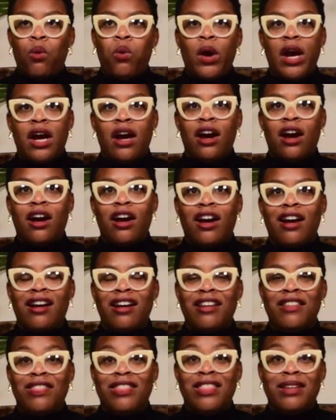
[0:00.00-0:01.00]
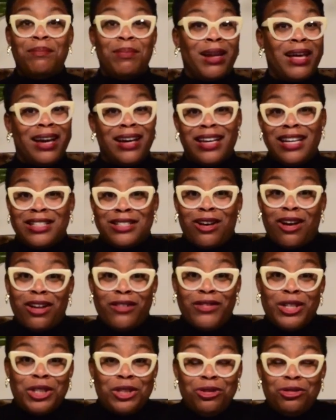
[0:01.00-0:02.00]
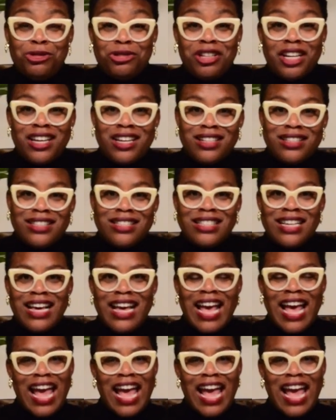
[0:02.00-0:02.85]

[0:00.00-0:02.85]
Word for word: where the plant gets all of its nutrients.